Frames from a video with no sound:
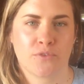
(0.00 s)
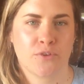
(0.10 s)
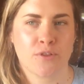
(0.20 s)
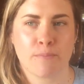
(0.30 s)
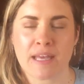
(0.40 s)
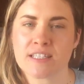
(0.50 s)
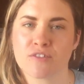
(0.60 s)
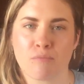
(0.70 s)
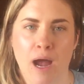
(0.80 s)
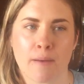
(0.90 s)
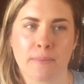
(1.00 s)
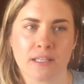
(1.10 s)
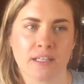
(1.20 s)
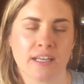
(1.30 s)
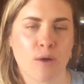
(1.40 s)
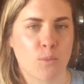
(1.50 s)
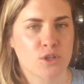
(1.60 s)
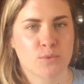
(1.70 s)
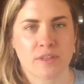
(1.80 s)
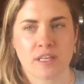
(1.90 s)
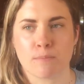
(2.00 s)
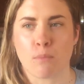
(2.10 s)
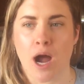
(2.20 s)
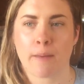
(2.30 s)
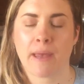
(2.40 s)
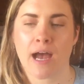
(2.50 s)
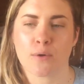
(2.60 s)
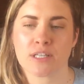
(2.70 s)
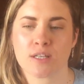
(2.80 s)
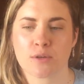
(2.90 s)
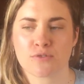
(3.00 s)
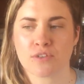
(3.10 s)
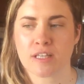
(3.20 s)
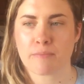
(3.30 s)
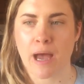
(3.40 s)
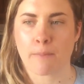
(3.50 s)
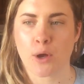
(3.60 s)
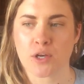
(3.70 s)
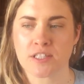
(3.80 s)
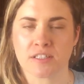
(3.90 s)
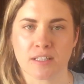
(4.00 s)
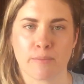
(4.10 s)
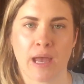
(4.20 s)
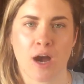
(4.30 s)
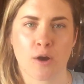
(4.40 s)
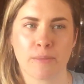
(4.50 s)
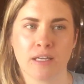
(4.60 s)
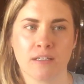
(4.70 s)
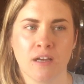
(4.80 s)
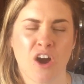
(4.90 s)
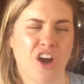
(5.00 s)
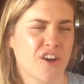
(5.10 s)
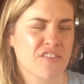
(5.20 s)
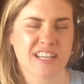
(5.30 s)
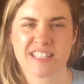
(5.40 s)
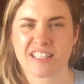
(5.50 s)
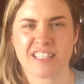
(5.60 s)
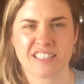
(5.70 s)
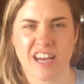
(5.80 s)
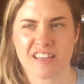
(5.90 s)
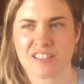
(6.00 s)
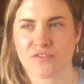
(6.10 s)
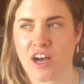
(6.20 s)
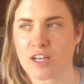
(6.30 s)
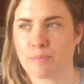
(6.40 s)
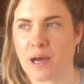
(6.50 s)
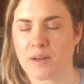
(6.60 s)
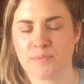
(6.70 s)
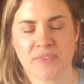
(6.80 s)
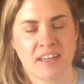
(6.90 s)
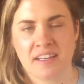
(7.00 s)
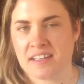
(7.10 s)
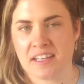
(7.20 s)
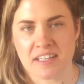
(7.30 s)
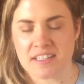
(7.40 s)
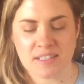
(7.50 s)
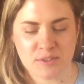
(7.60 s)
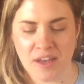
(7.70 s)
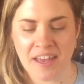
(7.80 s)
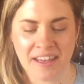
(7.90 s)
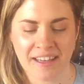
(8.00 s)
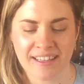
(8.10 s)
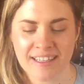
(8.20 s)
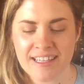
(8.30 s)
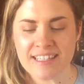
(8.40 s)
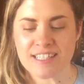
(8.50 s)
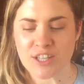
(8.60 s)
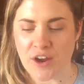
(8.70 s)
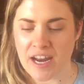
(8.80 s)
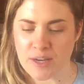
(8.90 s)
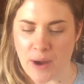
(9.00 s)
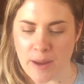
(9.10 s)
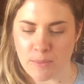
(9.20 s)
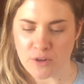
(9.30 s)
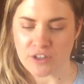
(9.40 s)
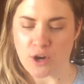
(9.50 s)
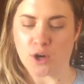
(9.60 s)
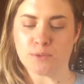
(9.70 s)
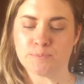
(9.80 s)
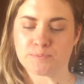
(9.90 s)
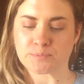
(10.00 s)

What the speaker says: to the best of my ability and what's within my power. So it's really about personal empowerment. I know that's cliche as fuck, but it is. So anyway, moving on.